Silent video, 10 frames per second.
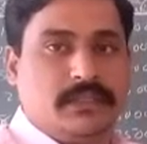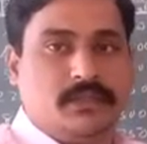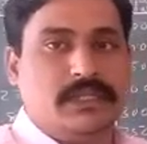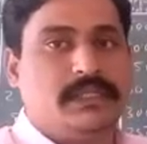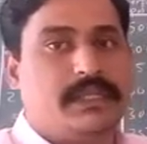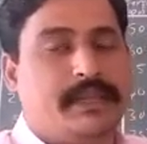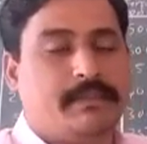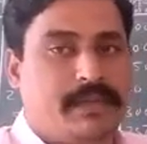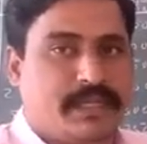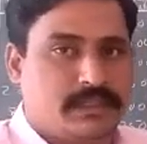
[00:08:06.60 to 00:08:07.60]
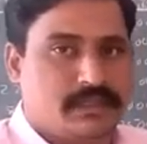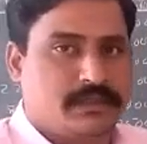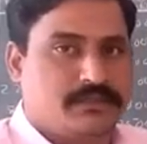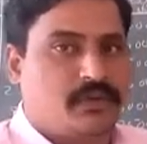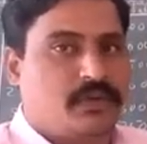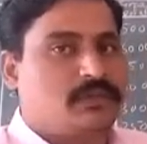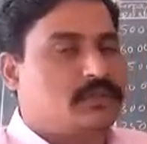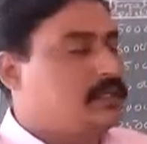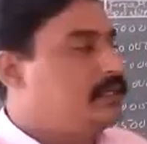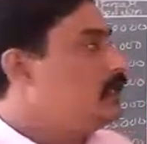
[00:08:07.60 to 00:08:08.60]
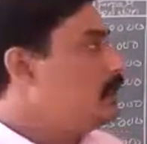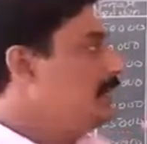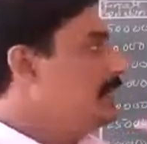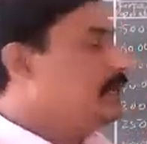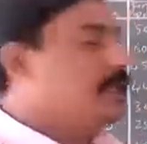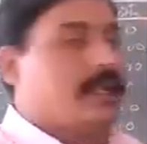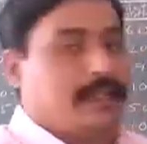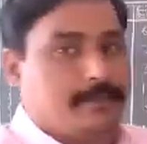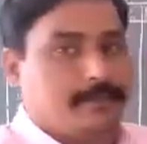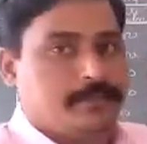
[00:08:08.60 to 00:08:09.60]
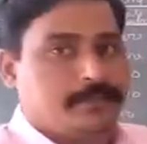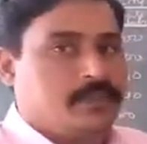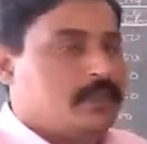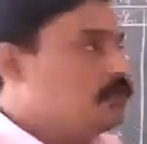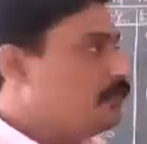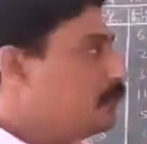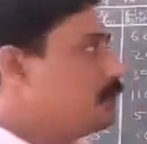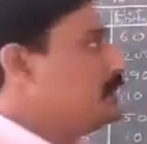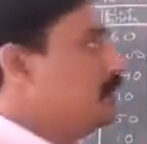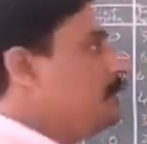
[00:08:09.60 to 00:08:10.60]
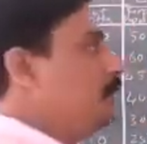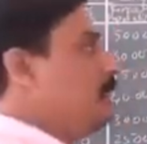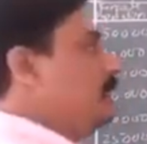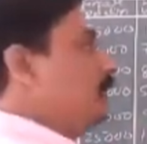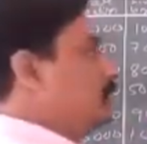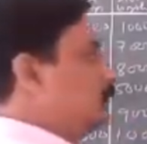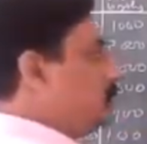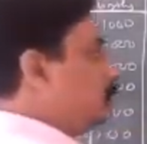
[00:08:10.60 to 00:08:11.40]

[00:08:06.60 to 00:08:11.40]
births will take place for city A. Now for city B,